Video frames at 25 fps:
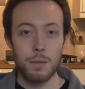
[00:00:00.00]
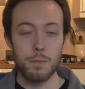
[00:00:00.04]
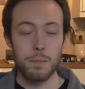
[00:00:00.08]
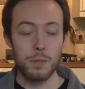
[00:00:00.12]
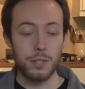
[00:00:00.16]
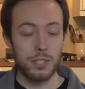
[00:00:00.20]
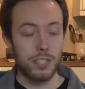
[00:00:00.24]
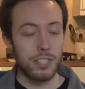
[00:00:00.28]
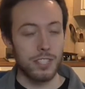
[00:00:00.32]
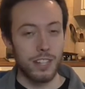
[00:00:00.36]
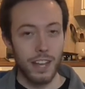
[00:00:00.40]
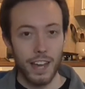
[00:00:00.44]

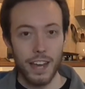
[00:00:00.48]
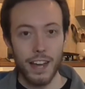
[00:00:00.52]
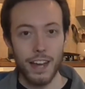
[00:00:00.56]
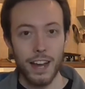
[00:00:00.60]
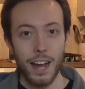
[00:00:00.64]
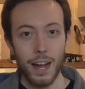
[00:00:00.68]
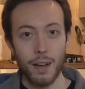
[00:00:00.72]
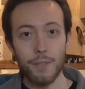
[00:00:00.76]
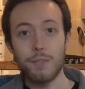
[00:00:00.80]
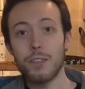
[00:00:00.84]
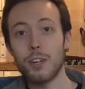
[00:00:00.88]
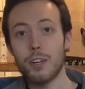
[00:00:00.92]
but
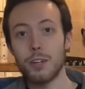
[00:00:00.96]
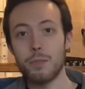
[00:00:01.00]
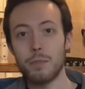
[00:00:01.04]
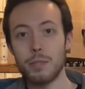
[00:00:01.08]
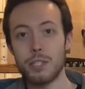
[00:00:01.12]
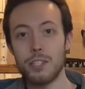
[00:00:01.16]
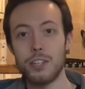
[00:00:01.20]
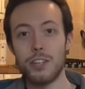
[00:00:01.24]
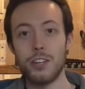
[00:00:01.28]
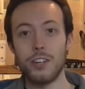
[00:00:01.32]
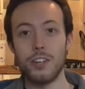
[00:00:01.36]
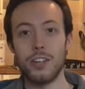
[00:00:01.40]
today I'm going to
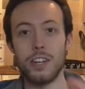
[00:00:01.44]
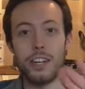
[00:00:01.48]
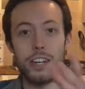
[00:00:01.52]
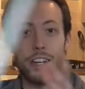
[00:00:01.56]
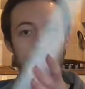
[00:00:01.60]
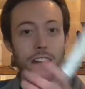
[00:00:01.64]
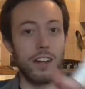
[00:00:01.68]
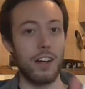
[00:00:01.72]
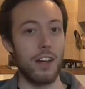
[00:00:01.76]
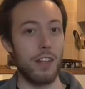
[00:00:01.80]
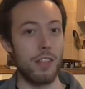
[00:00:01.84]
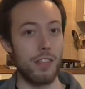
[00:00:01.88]
be
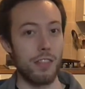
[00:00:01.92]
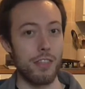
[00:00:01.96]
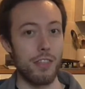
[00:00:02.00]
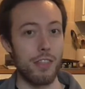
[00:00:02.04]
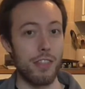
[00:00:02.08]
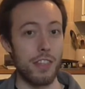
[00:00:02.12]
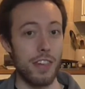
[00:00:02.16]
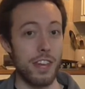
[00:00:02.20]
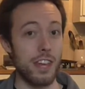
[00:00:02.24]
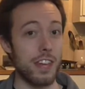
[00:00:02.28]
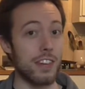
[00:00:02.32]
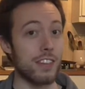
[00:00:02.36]
turning
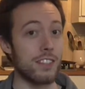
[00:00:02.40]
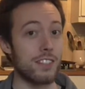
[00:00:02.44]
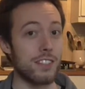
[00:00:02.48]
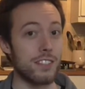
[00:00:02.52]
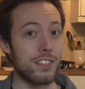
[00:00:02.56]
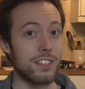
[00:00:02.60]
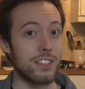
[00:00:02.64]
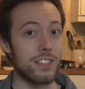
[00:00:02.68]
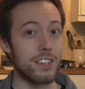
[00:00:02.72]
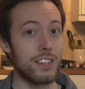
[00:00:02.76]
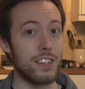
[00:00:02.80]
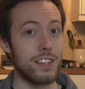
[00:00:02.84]

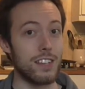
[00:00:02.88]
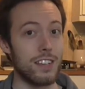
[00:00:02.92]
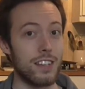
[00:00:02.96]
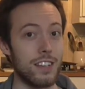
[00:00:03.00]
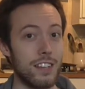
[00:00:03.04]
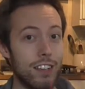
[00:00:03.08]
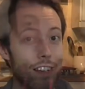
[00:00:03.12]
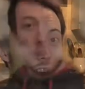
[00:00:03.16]
this